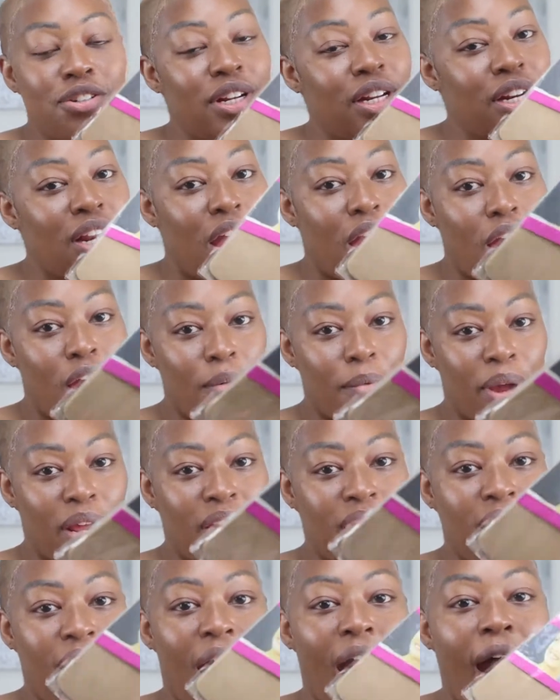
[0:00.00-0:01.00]
you did not
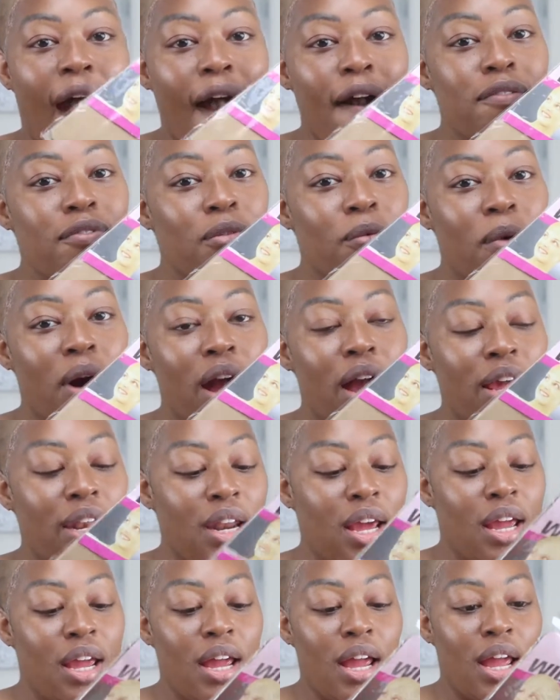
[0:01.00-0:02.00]
already have
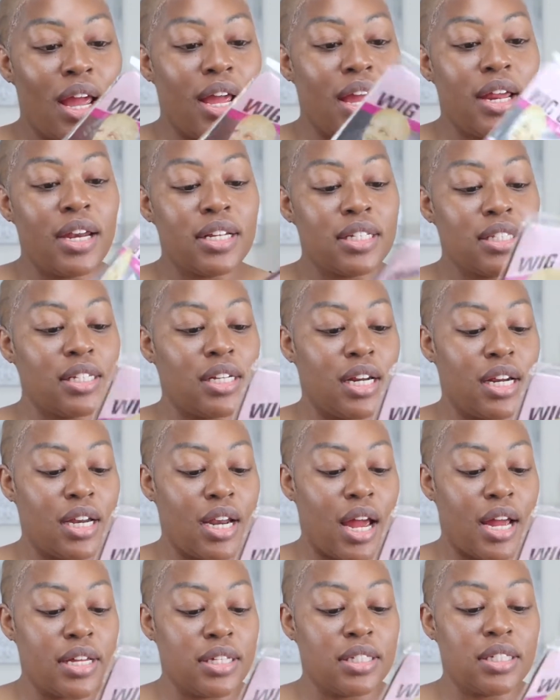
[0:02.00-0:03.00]
one, and it's in a
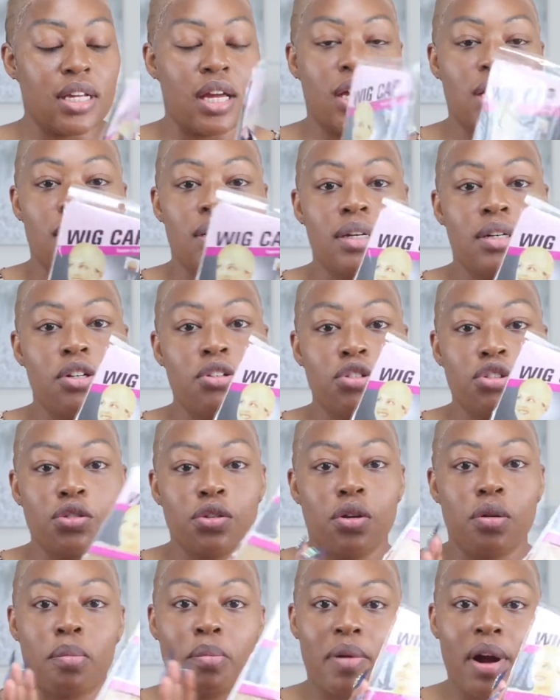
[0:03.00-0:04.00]
nice
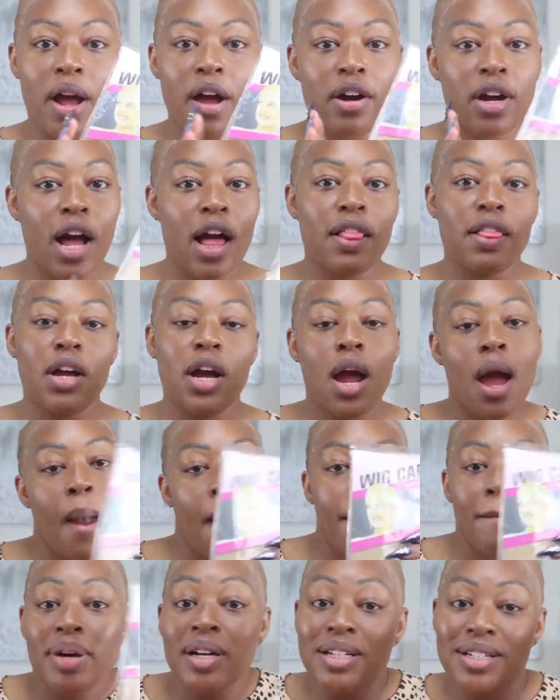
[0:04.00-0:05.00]
neutral brown color.
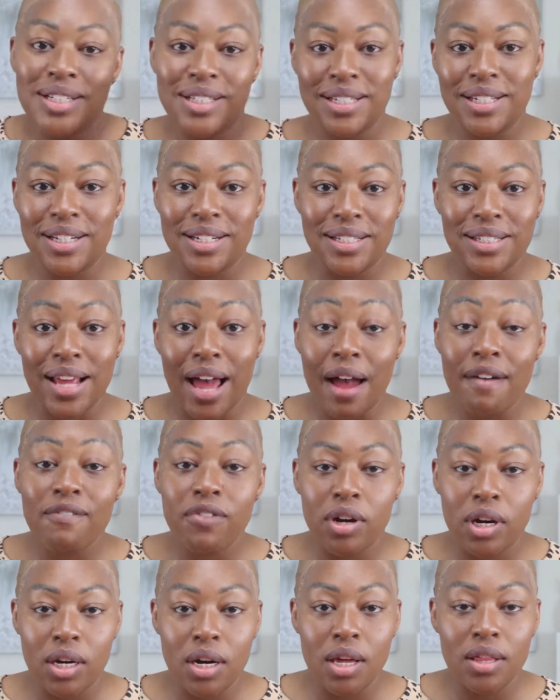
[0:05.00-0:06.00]
Put it to the side
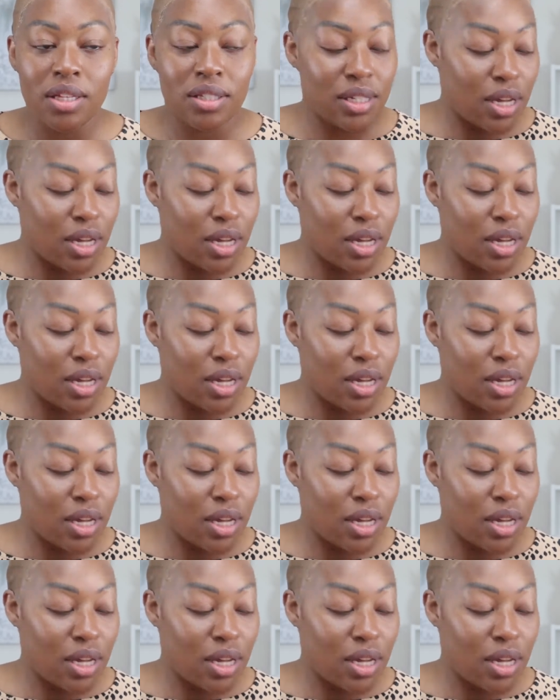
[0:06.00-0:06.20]
for another